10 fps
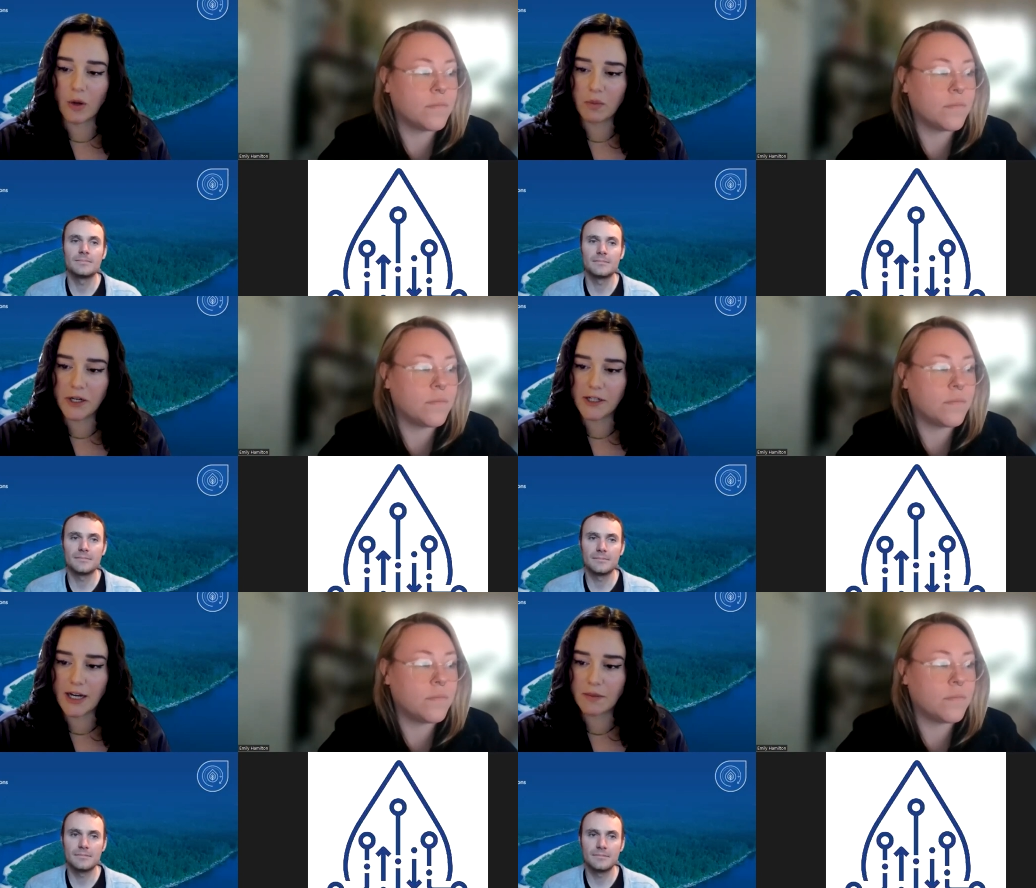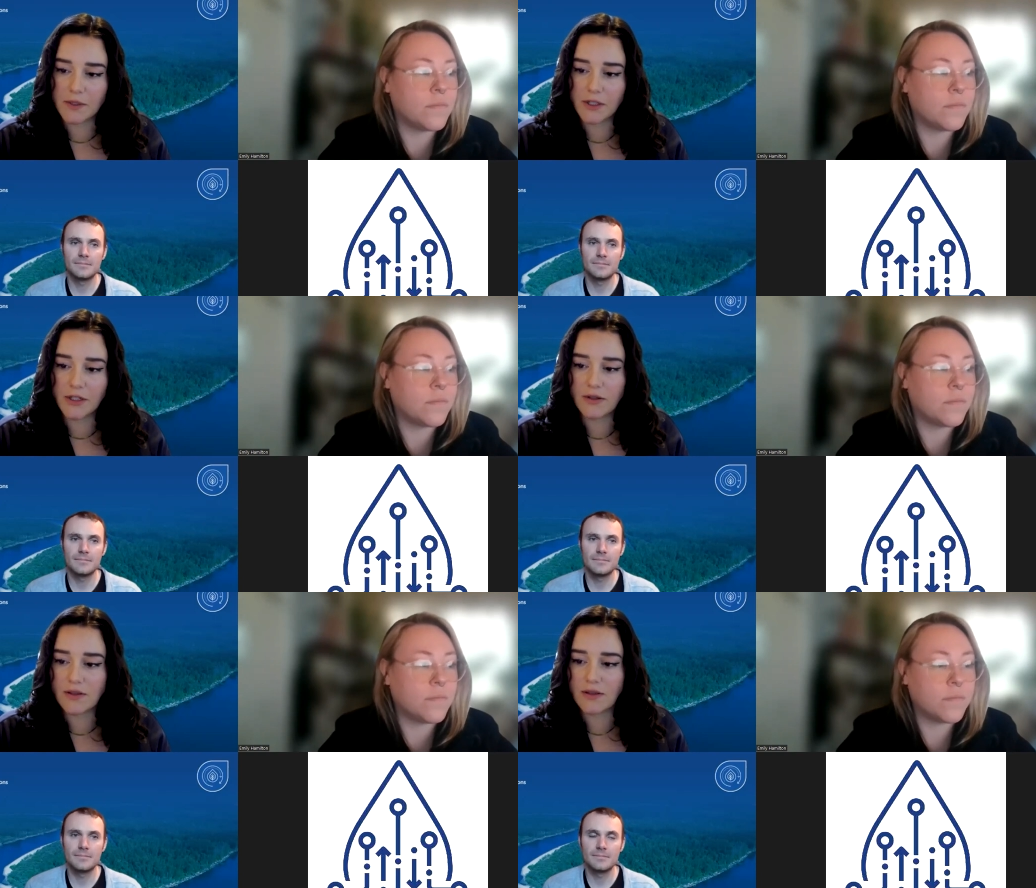Speaker 1: output
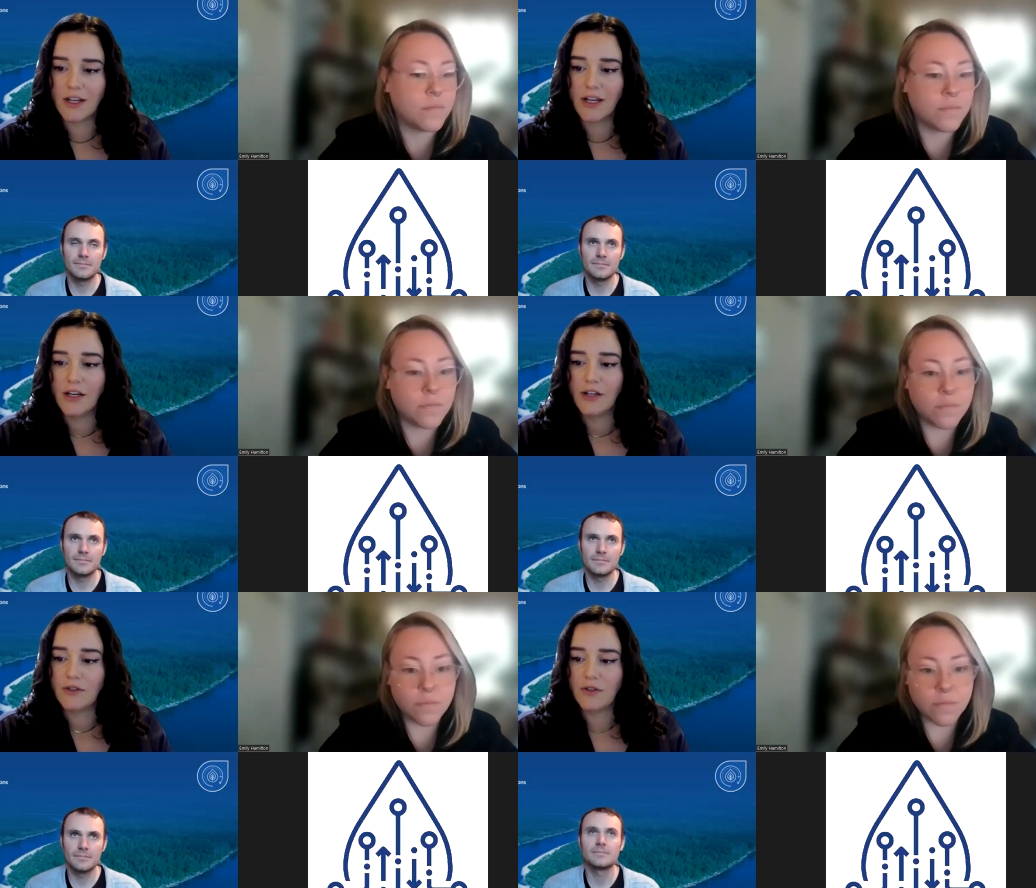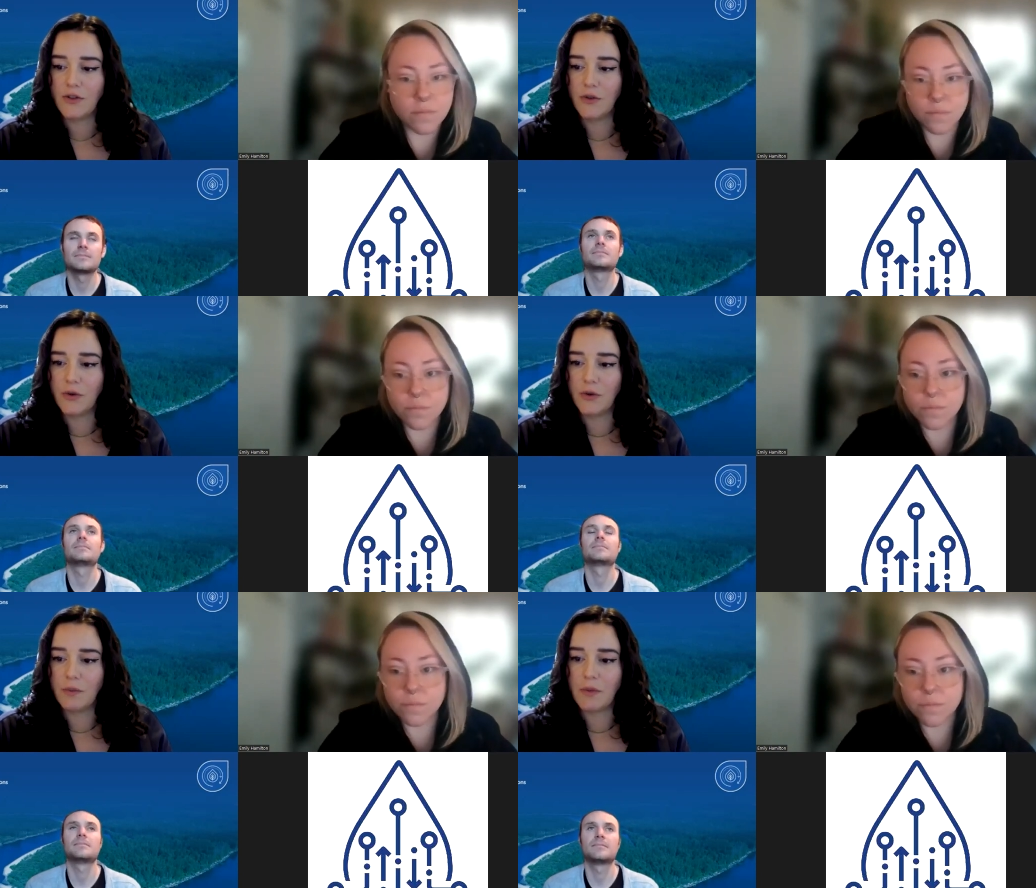adapters
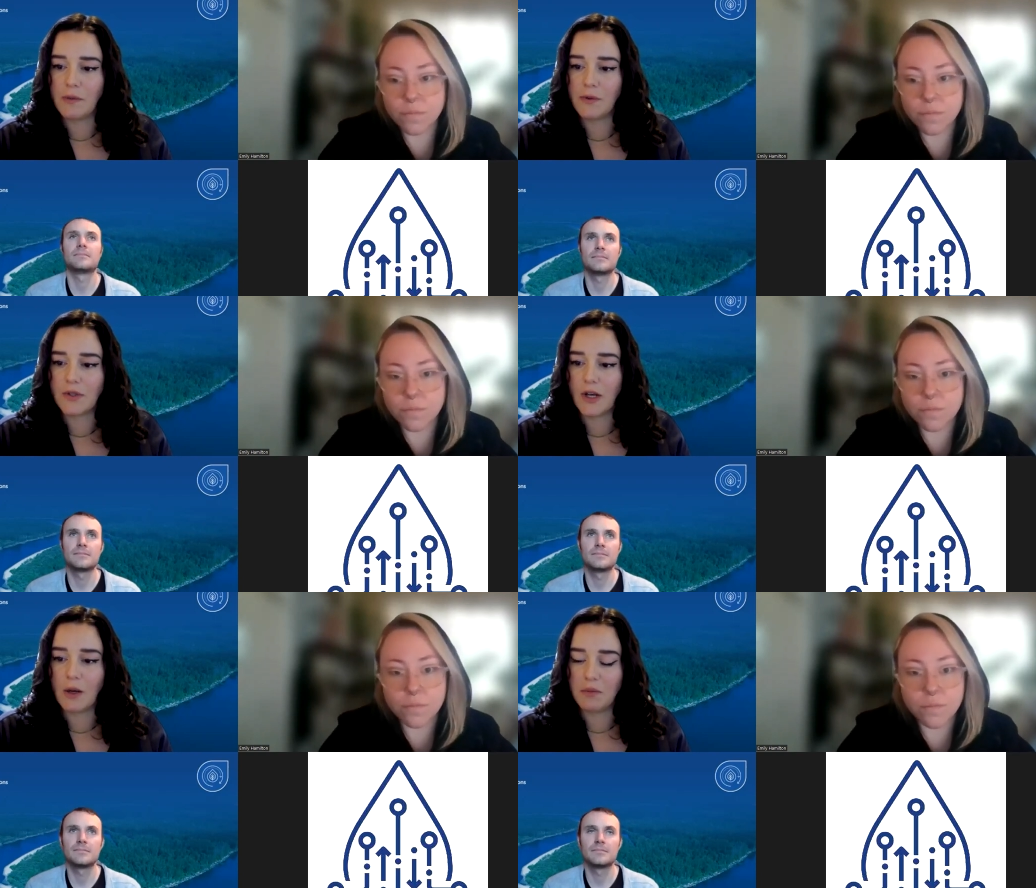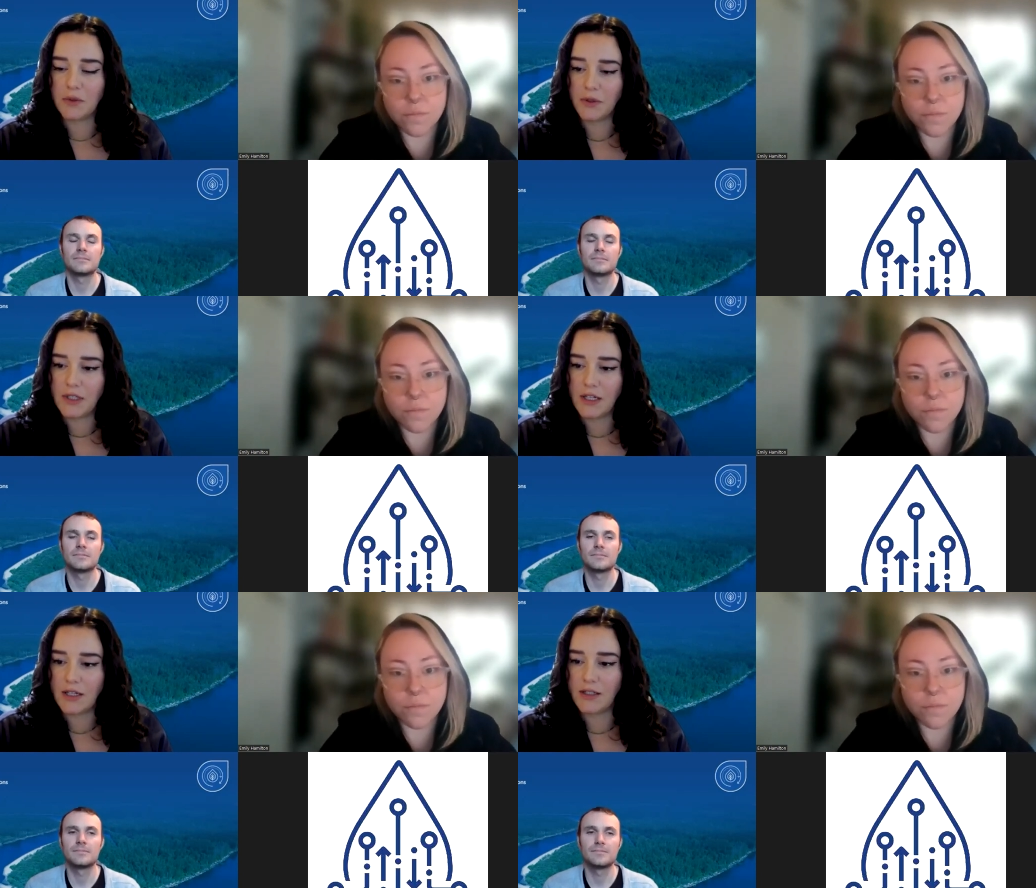to be able to upload
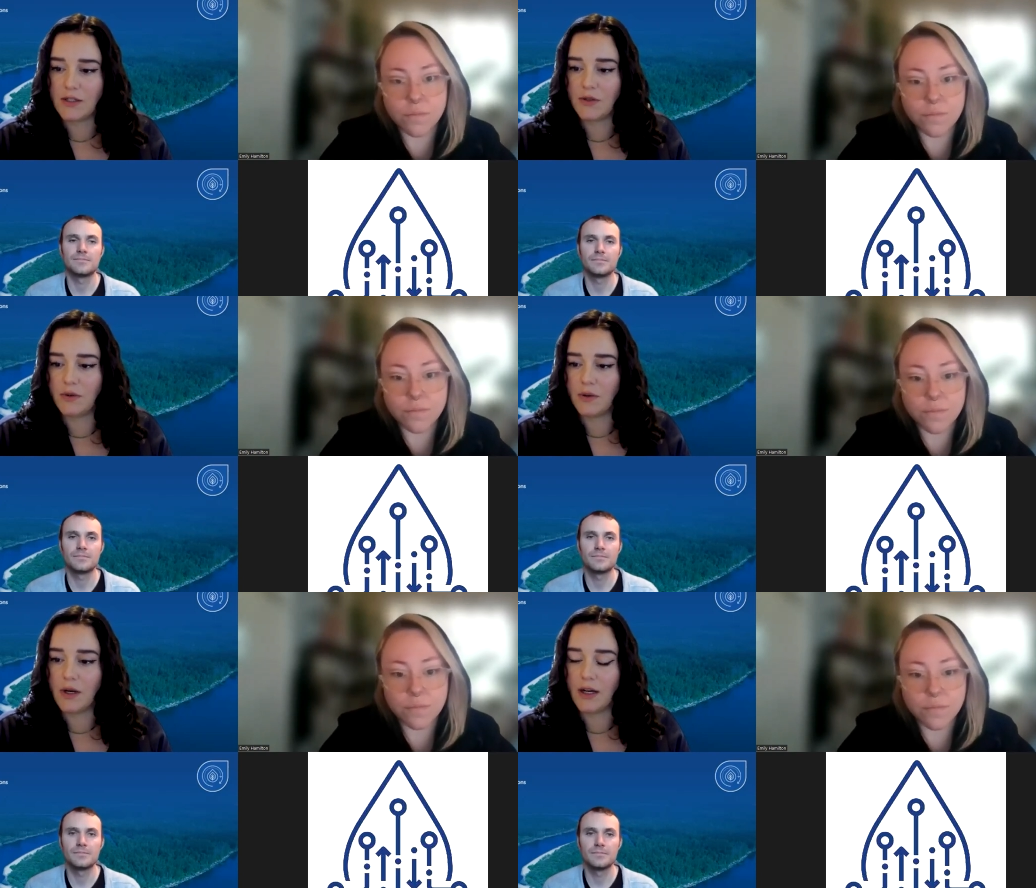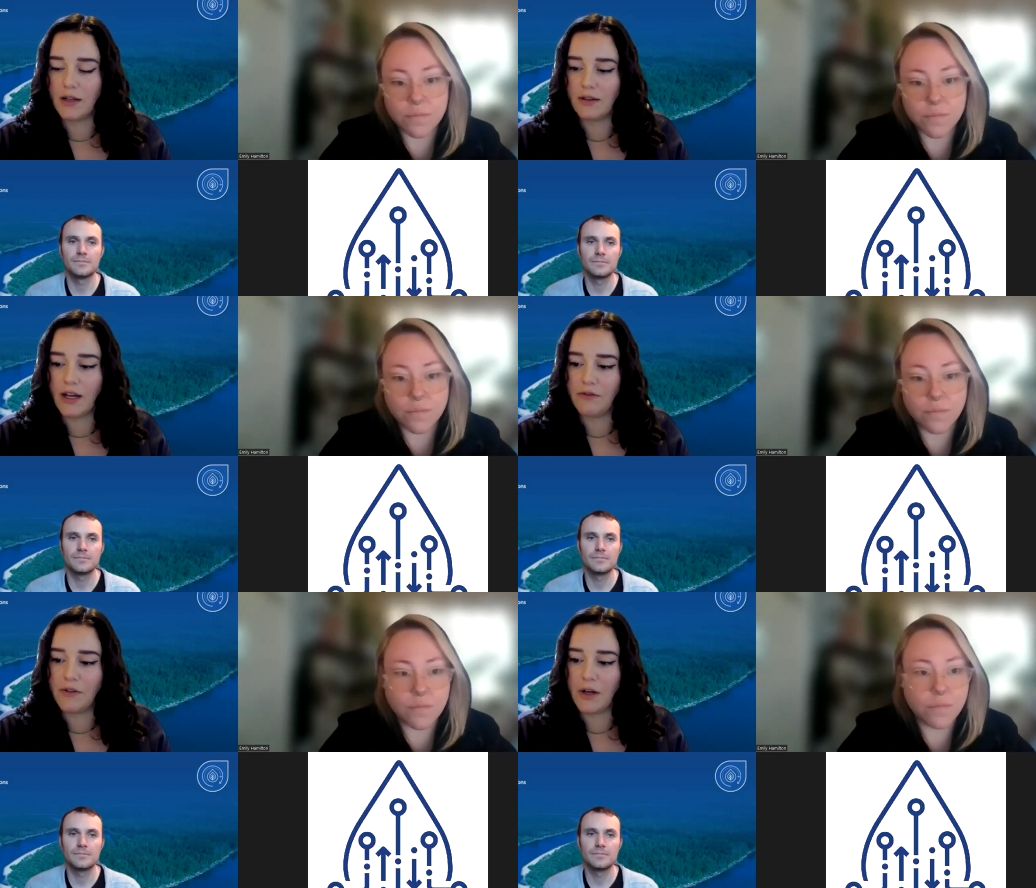data to a
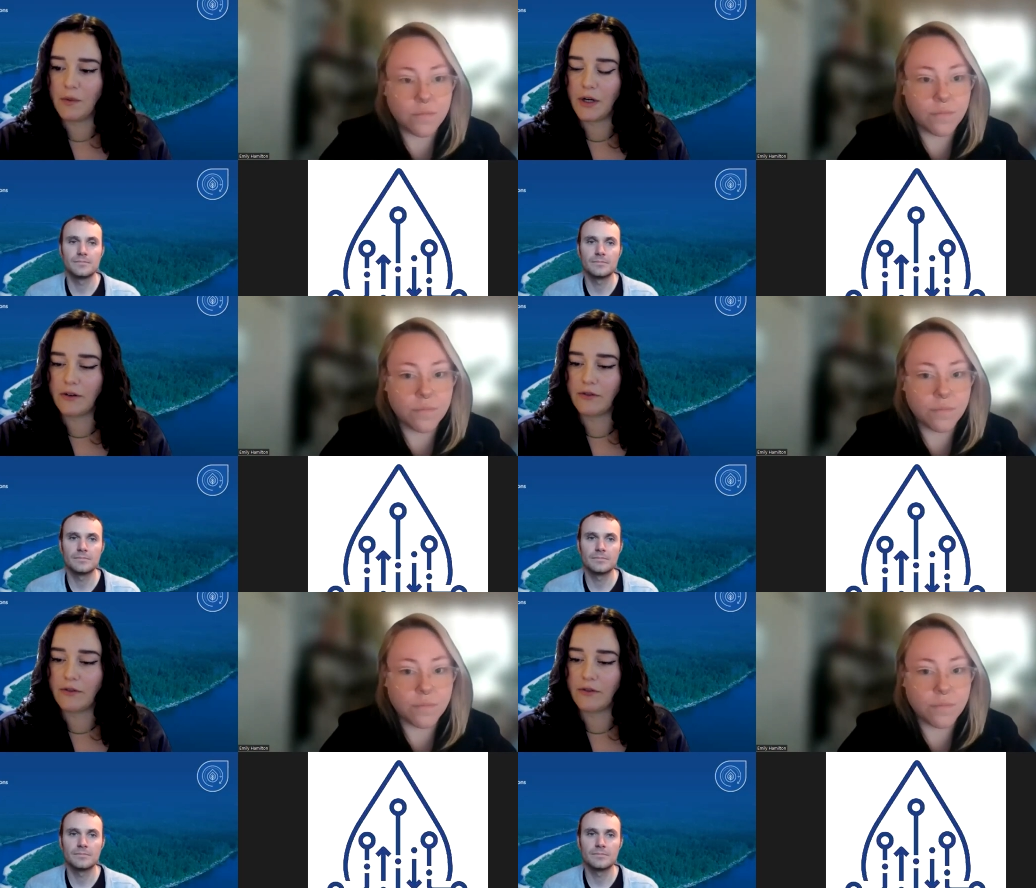live network